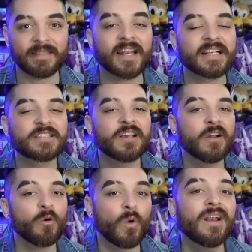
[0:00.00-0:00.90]
that is
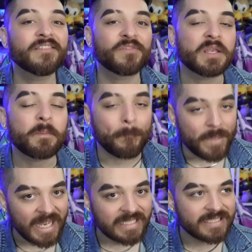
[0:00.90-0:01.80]
one of the
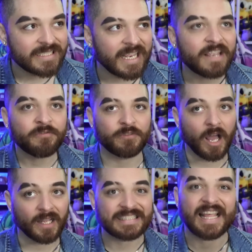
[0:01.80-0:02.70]
best, if
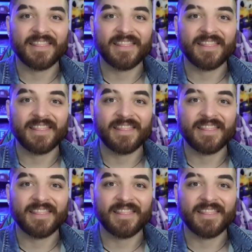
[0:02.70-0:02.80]
not